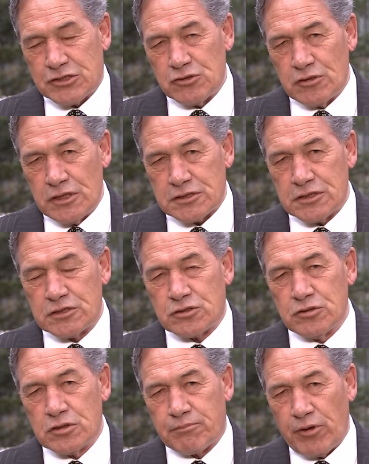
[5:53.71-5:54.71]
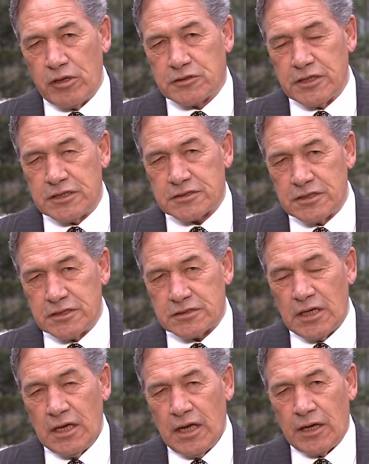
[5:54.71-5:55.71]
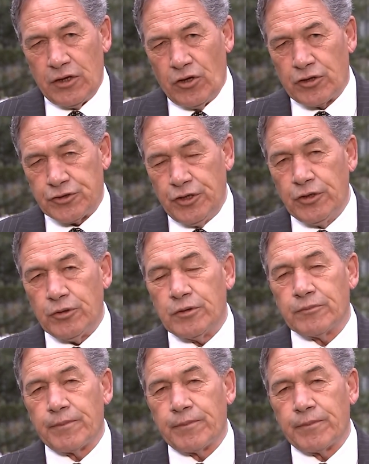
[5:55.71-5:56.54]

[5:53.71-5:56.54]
to listen to the protesters, not you.